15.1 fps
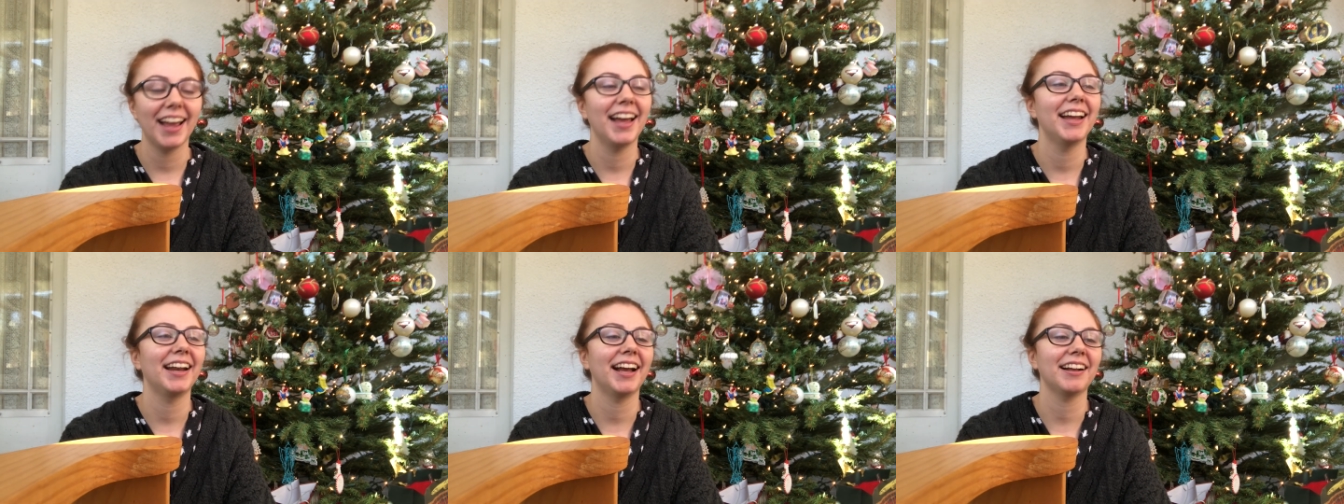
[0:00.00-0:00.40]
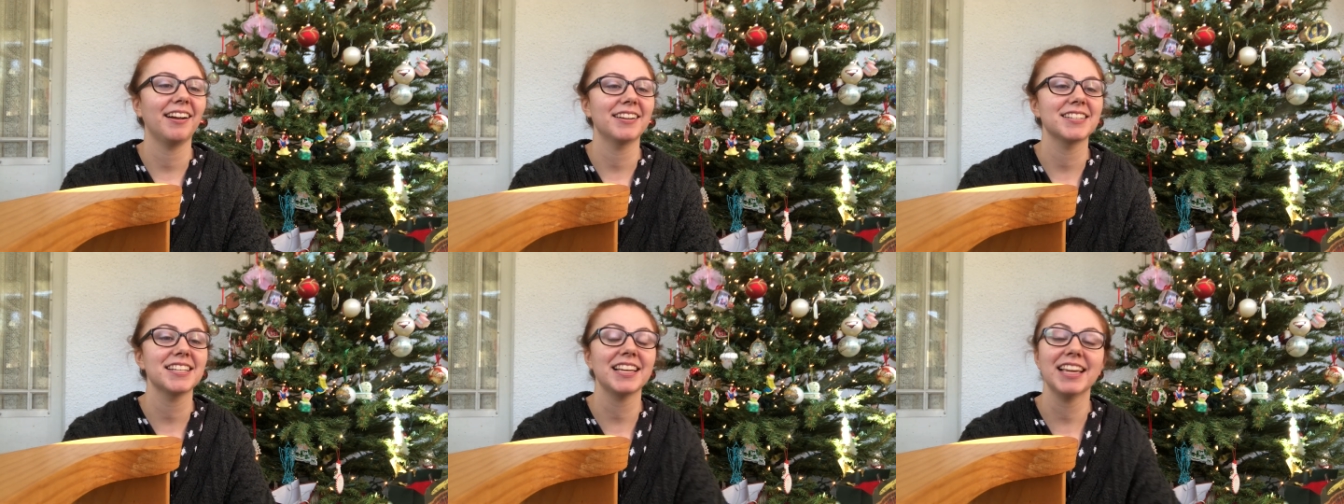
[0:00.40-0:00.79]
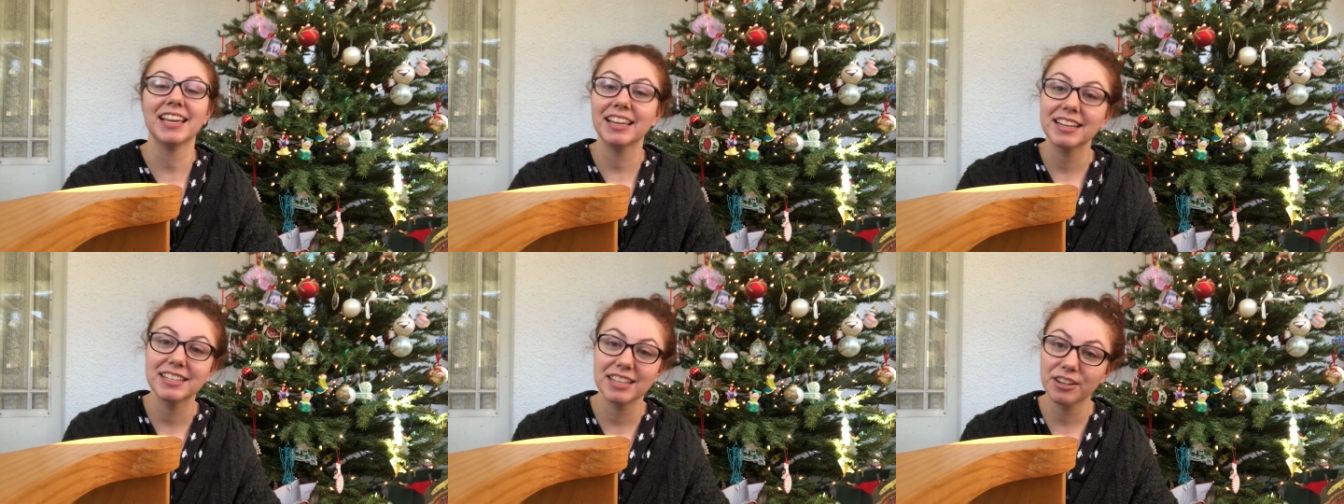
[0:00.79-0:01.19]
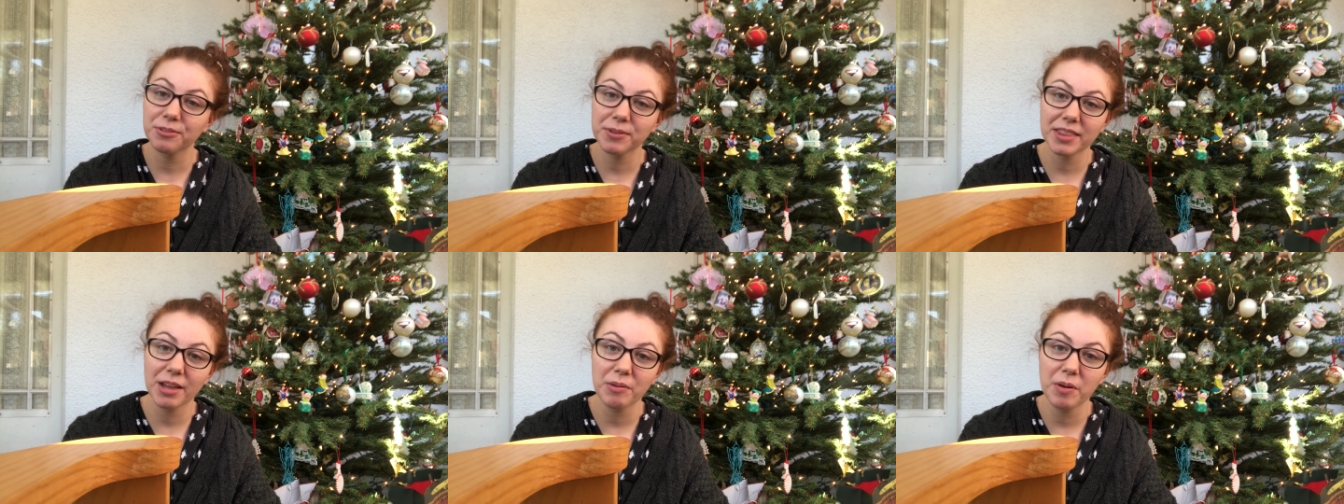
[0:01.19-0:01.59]
And I got to eat dinner
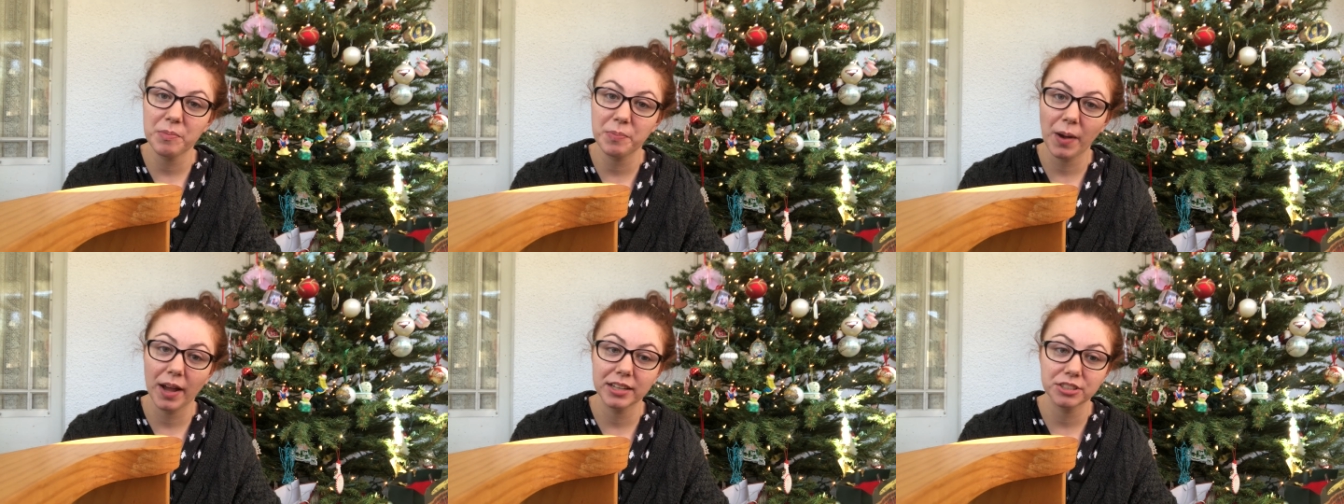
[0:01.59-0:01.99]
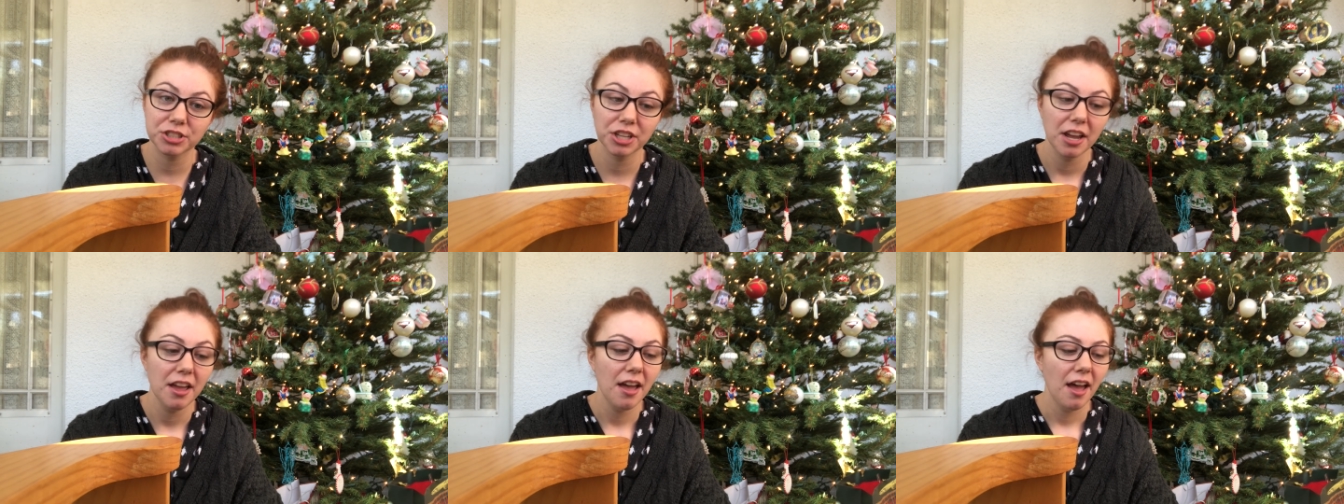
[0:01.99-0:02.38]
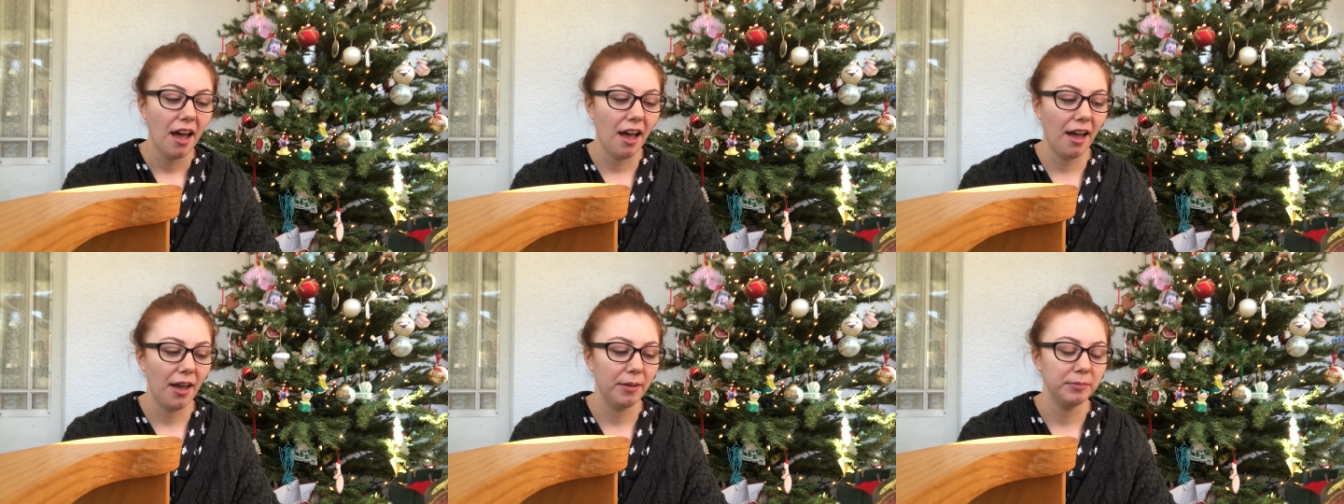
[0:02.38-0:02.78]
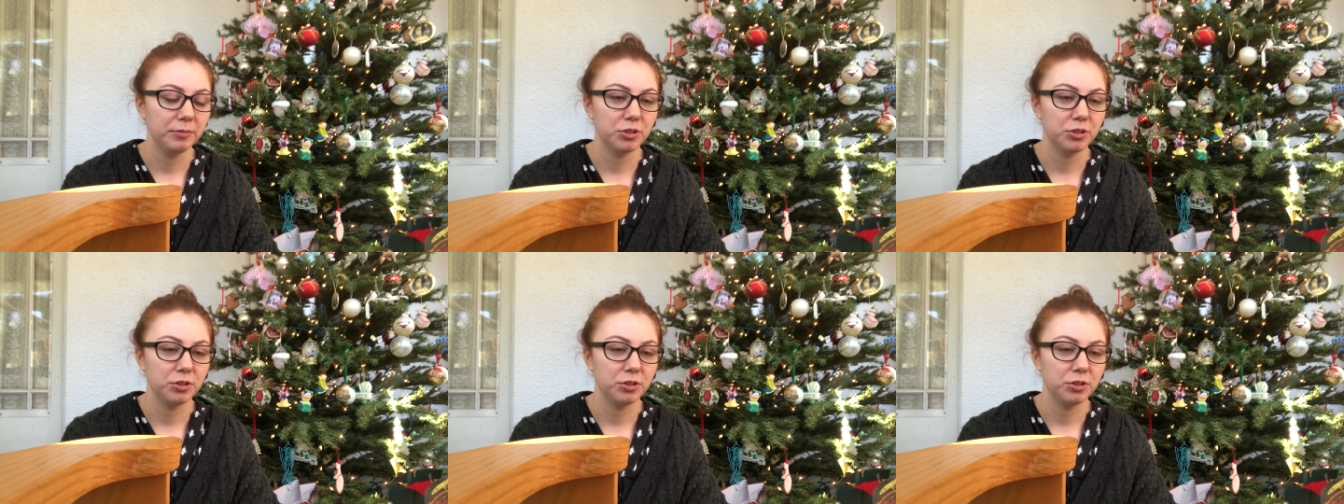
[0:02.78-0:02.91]
with them a bunch um,